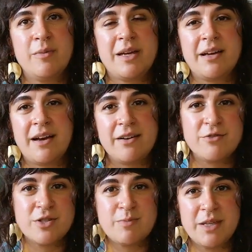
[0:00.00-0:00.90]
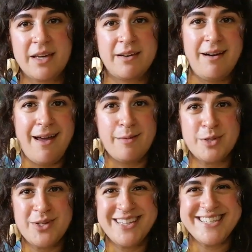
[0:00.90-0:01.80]
I can kind of just be like, all right, I'm
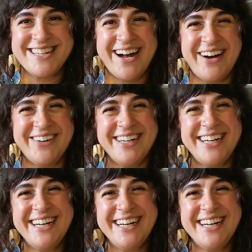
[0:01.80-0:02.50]
doing this now.